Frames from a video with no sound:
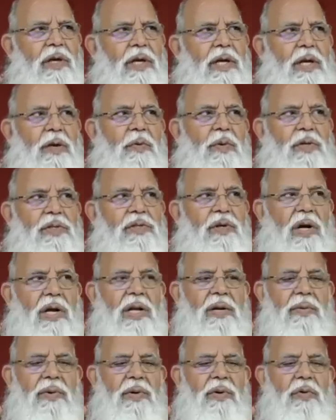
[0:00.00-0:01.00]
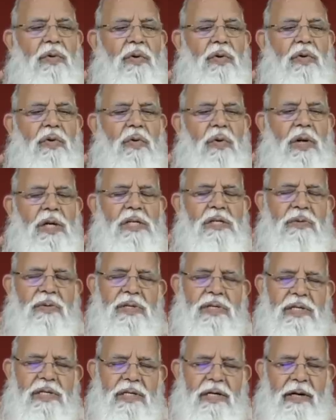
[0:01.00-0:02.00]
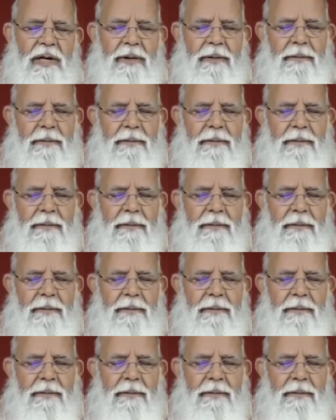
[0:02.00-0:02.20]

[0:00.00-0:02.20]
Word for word: it was not even known to Lakshmanji.